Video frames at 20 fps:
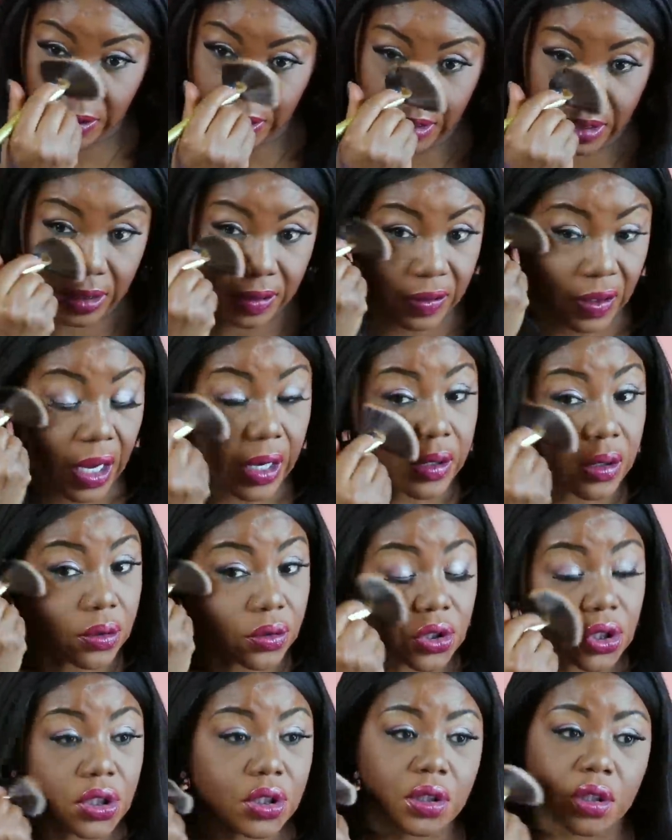Yes, I
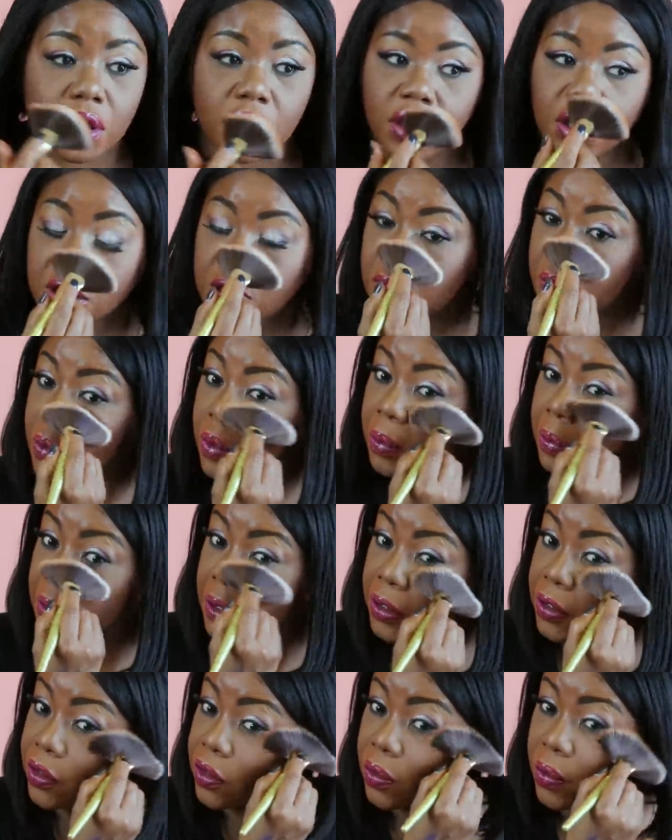knew sugar cookie would
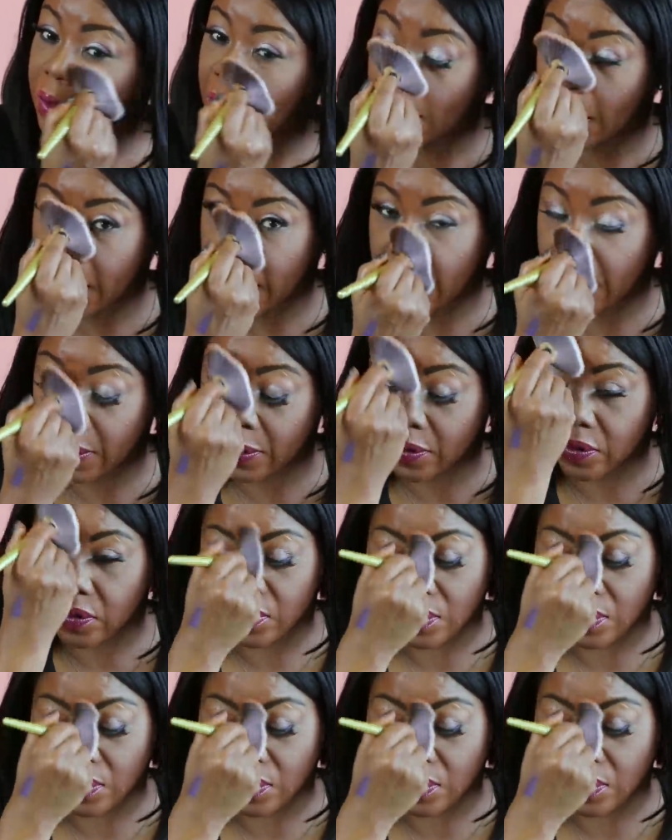be too light,